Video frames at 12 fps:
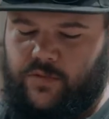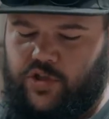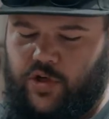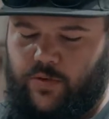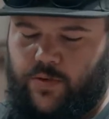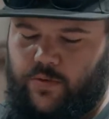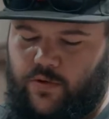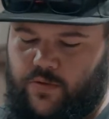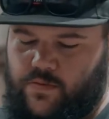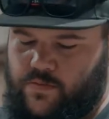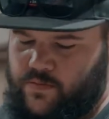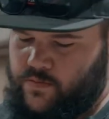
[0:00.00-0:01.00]
show
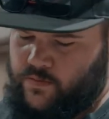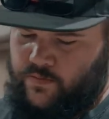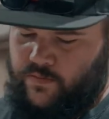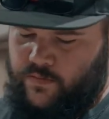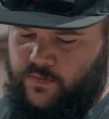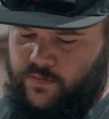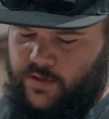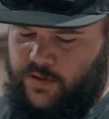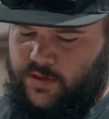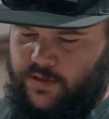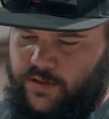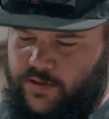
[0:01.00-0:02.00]
through.
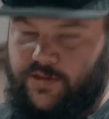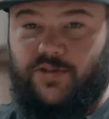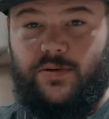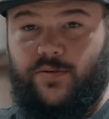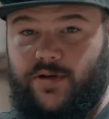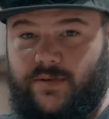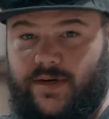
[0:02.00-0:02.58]
So it should be pretty